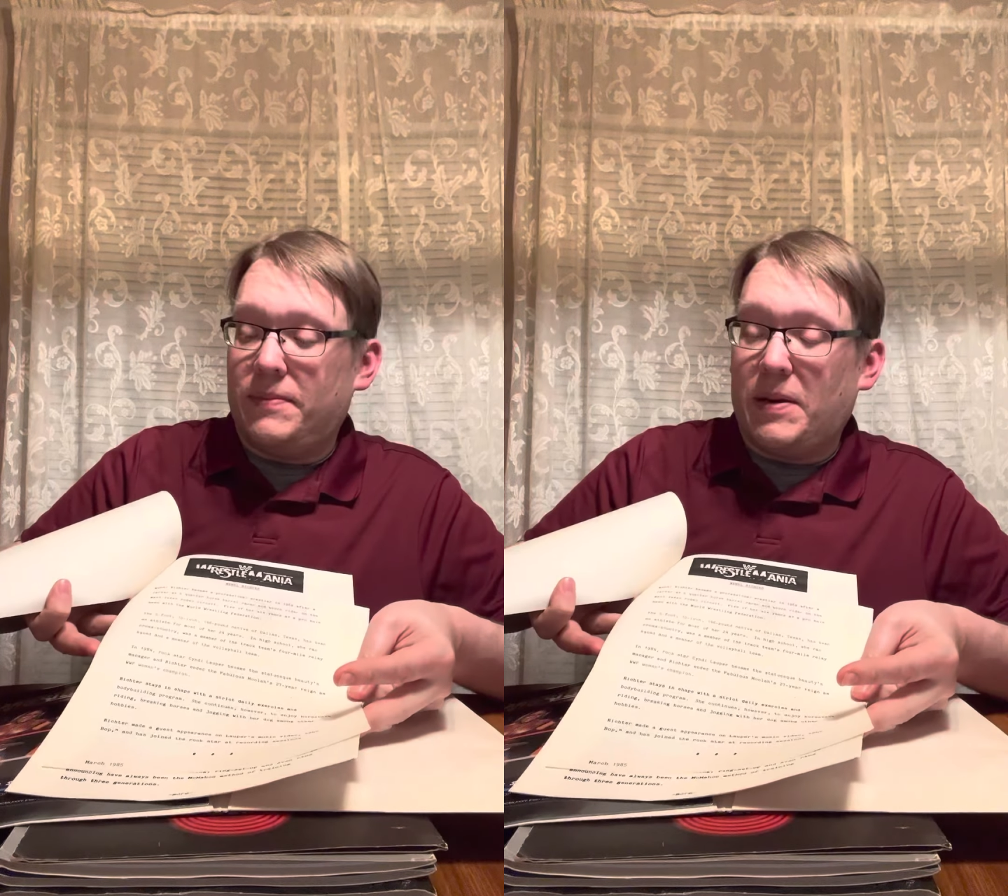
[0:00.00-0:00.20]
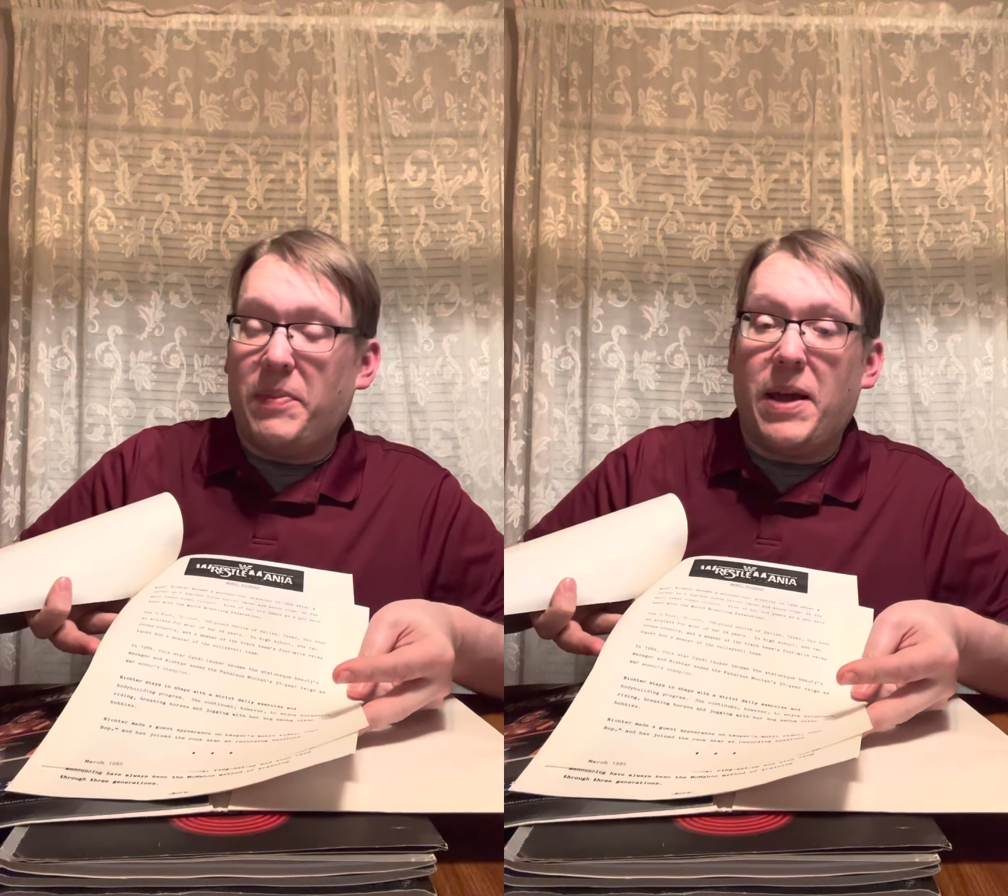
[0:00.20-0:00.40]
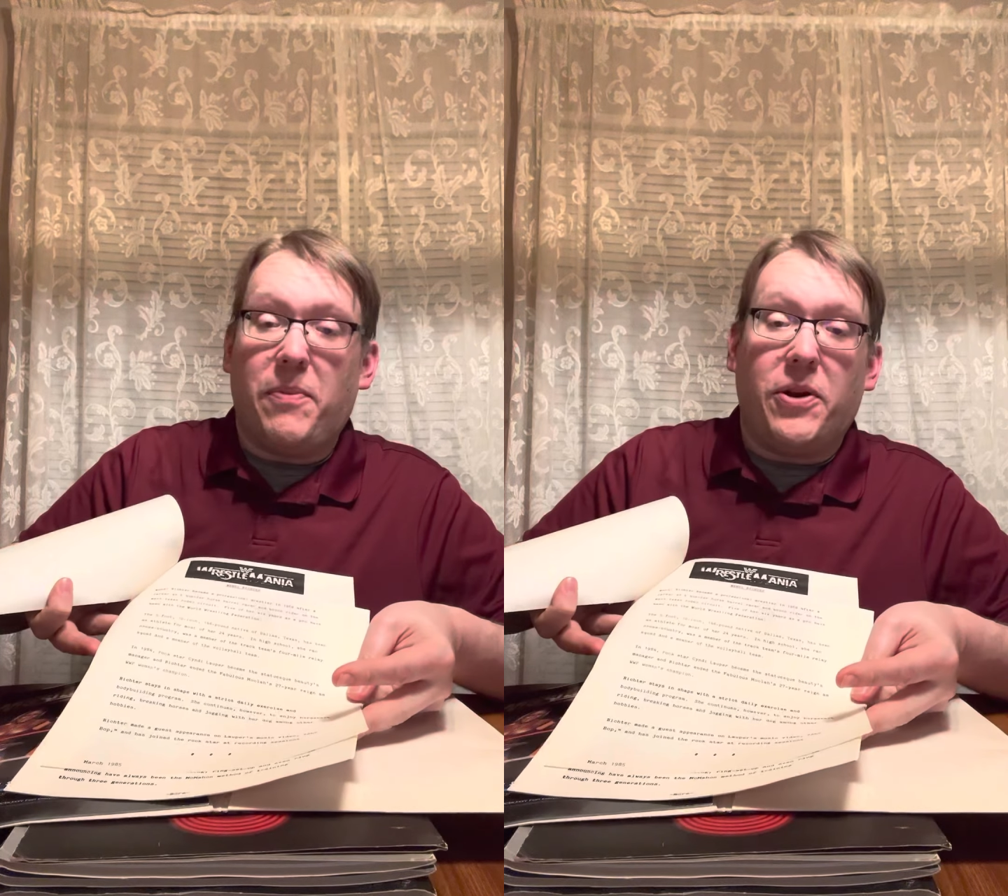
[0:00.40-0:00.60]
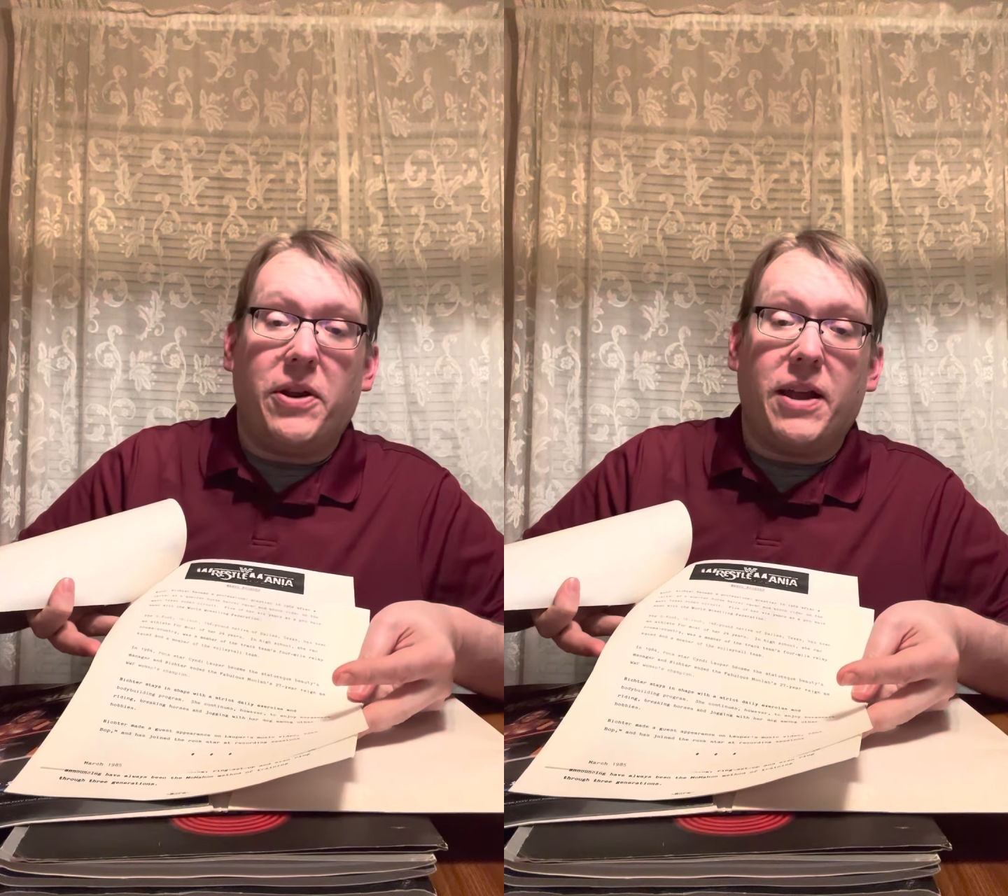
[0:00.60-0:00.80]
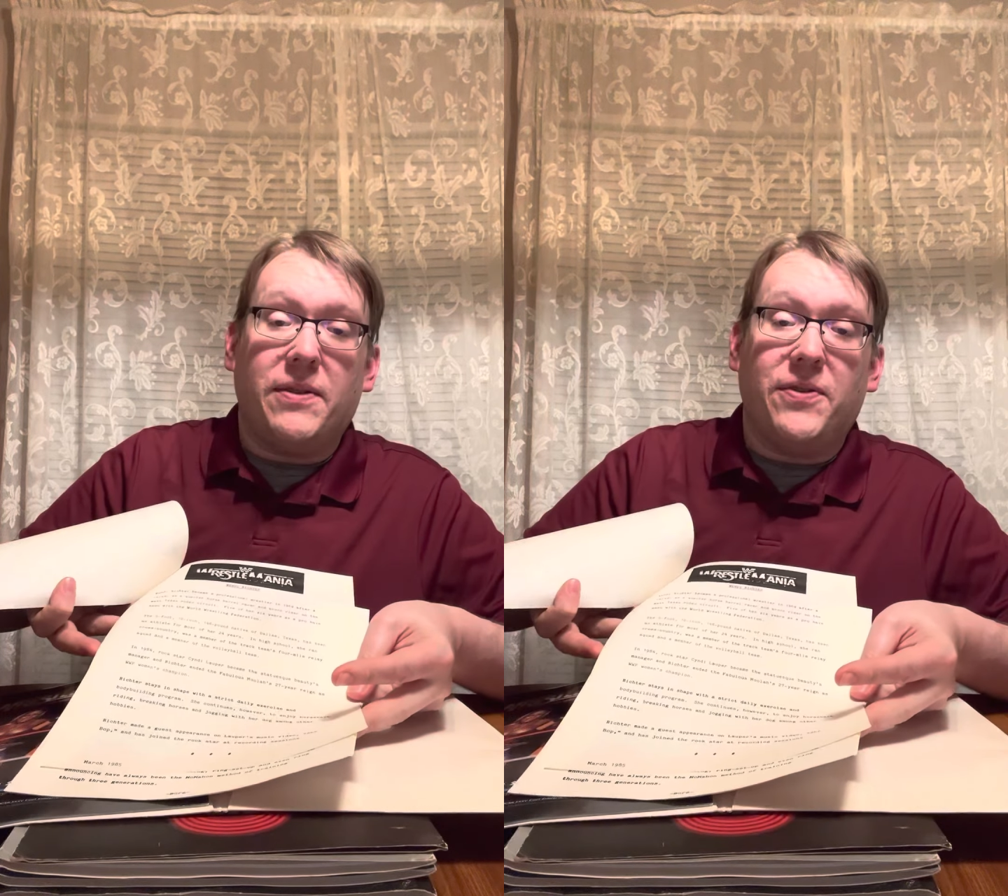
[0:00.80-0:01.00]
a paper you'd
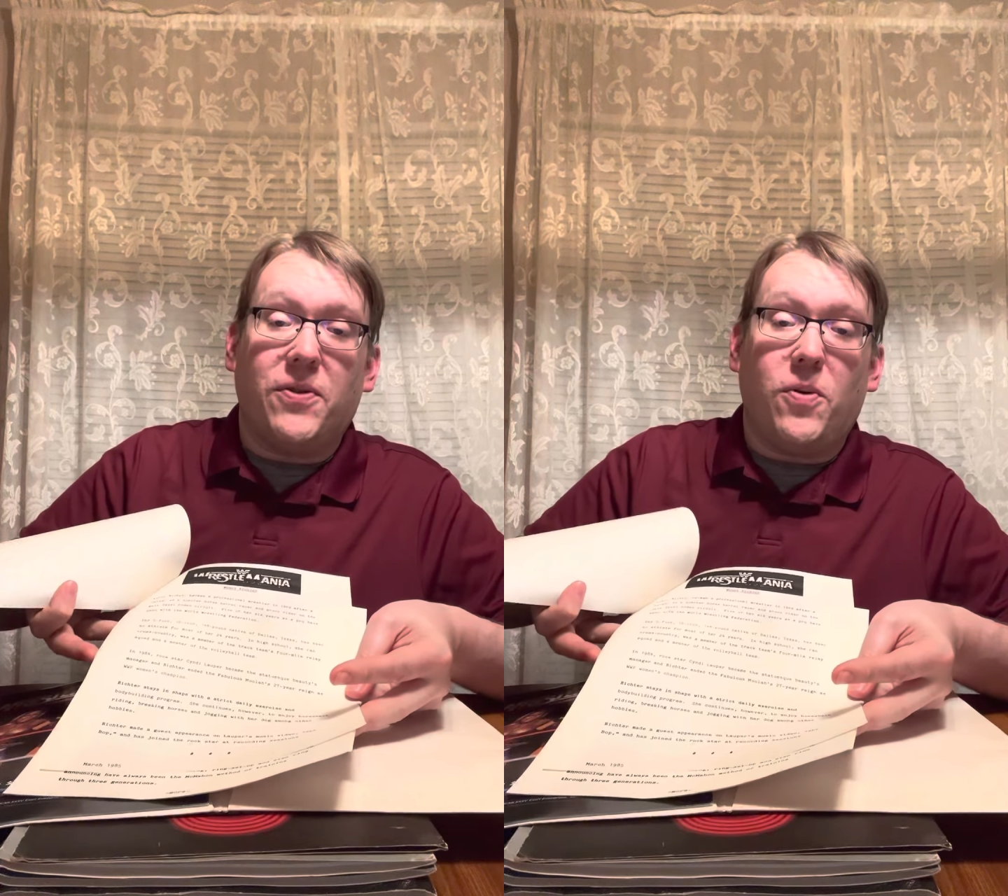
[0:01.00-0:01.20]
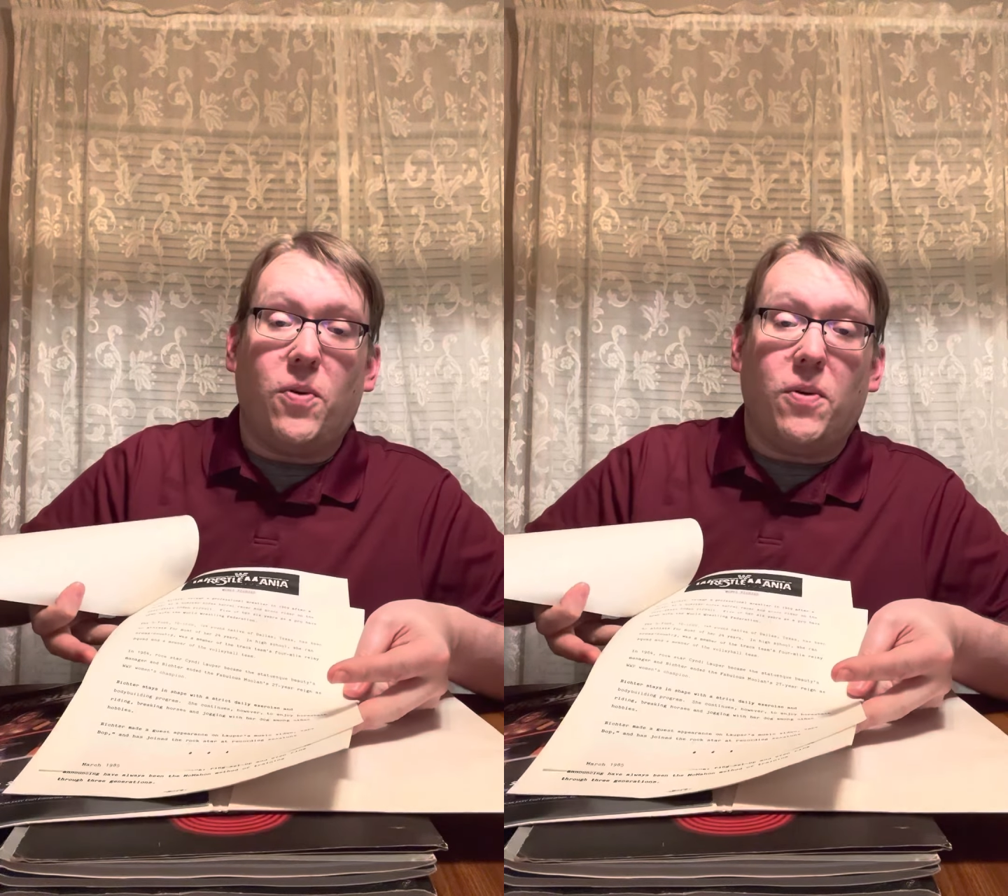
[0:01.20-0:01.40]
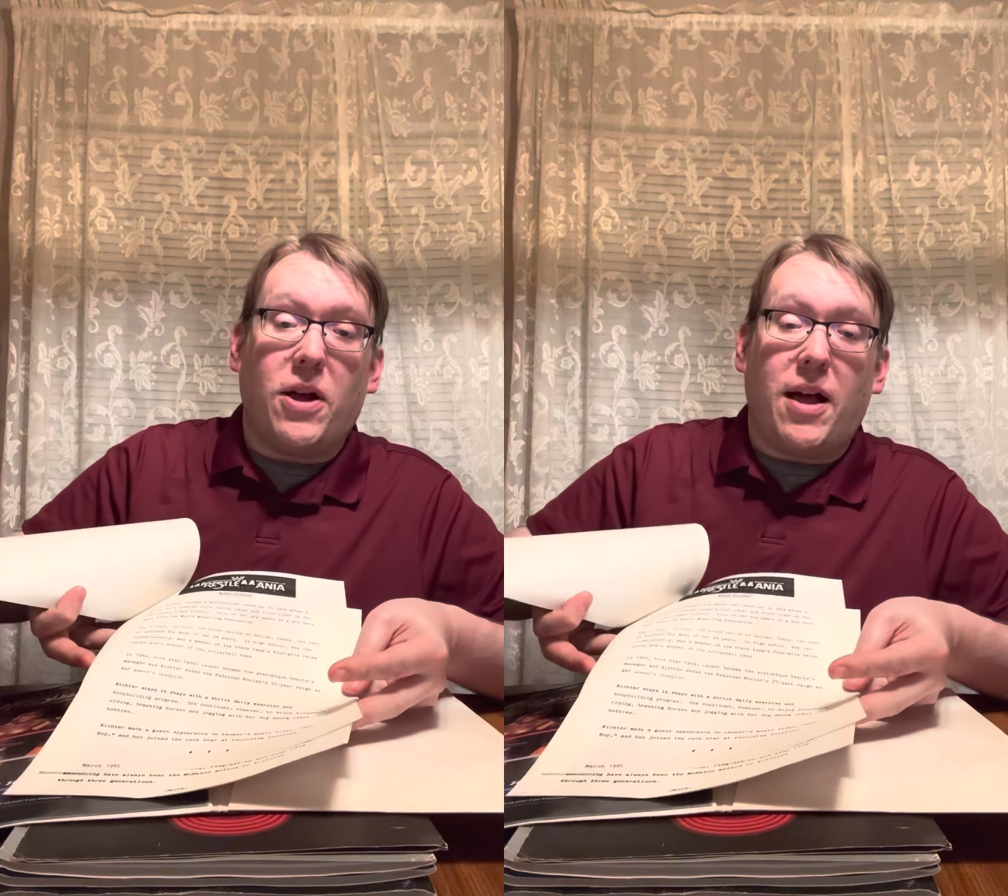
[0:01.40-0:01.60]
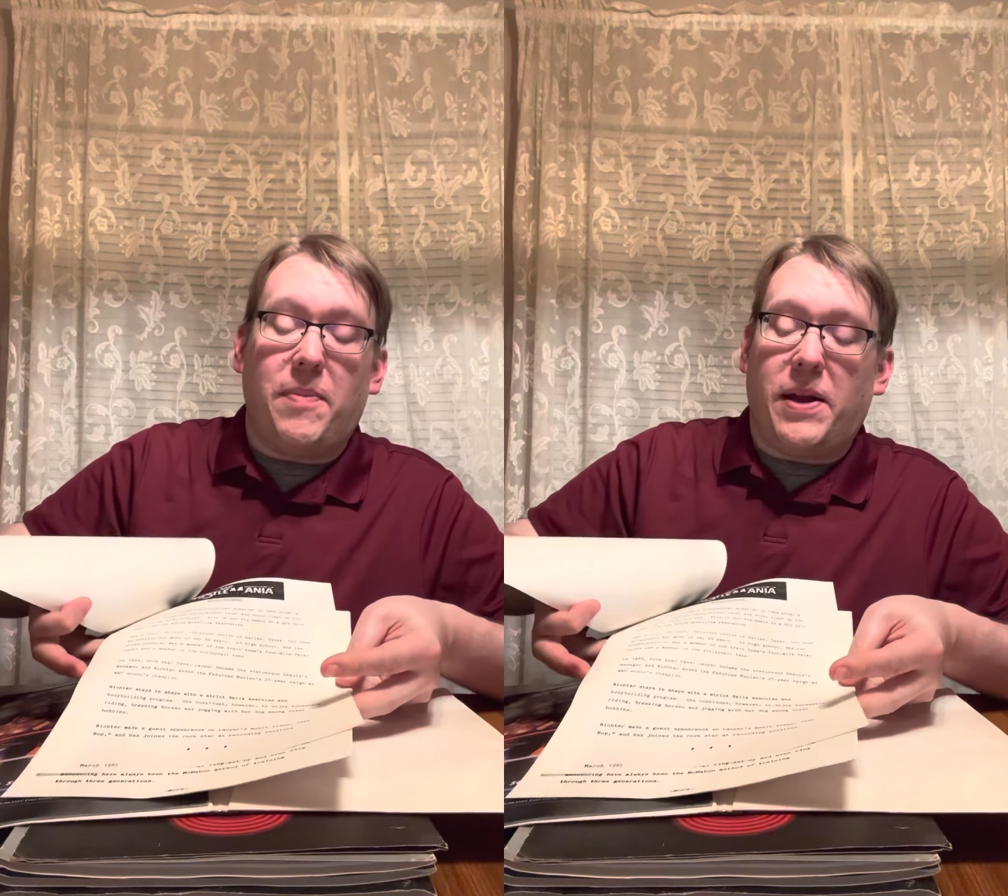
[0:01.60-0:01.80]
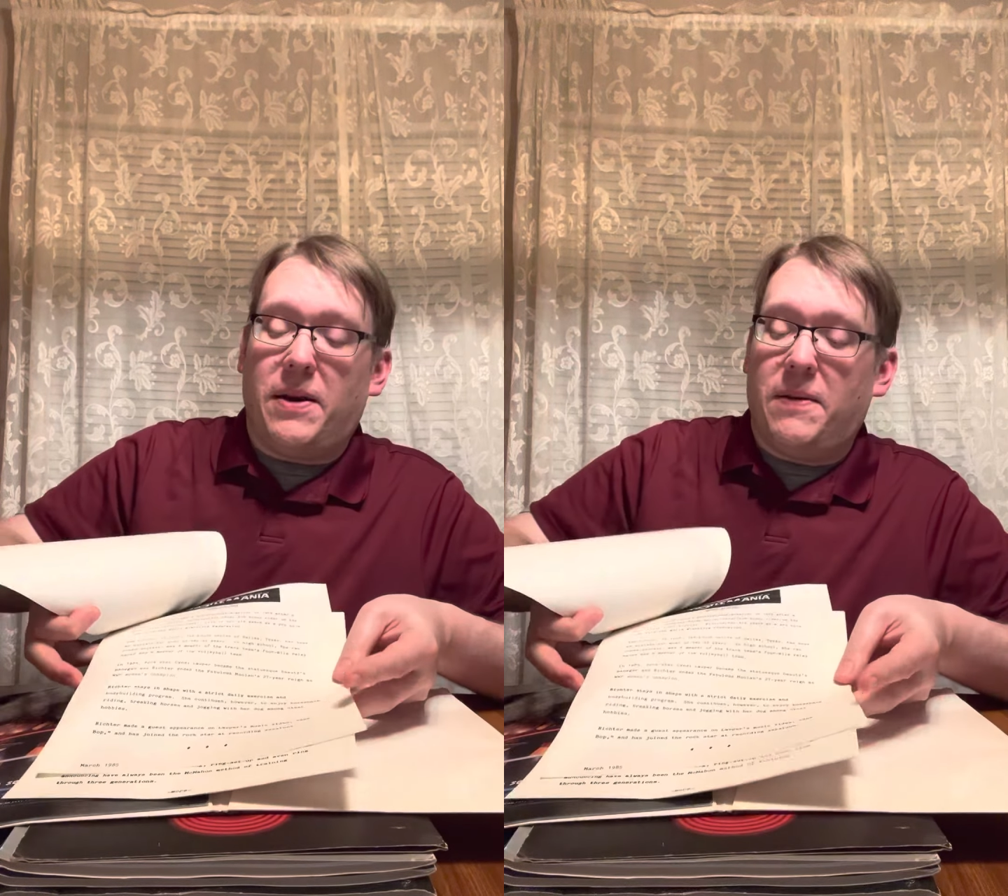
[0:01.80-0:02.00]
get in school
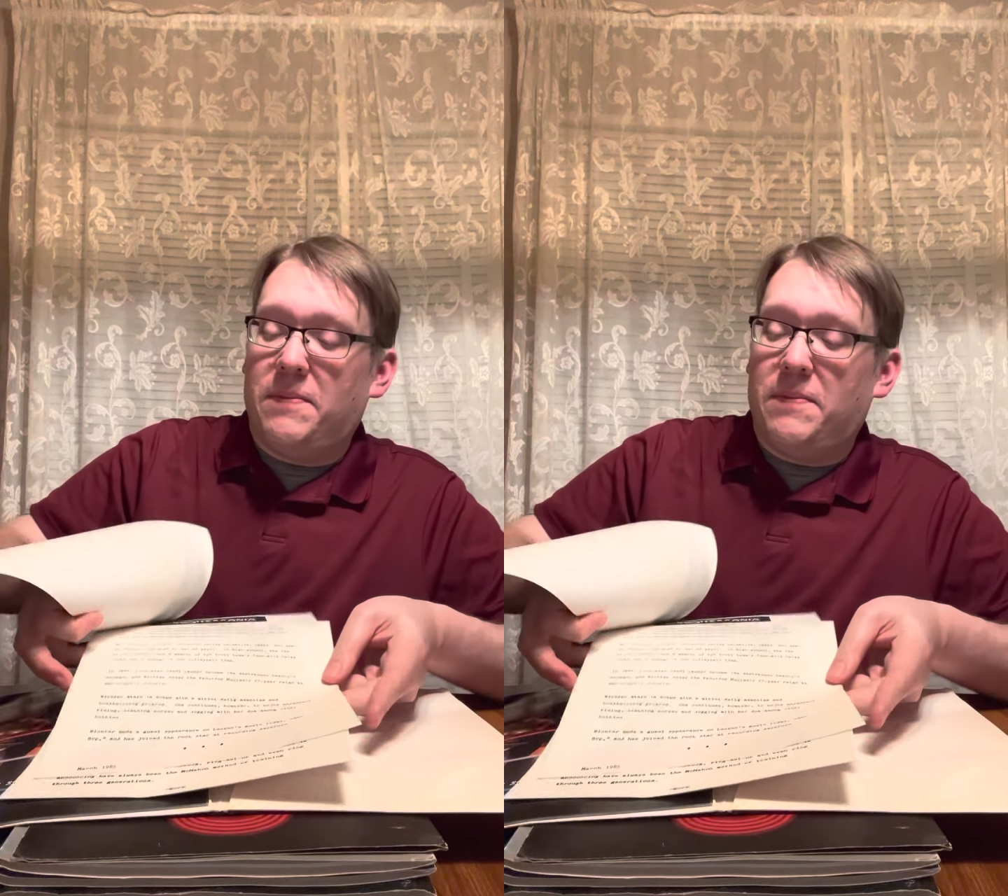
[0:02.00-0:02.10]
copied.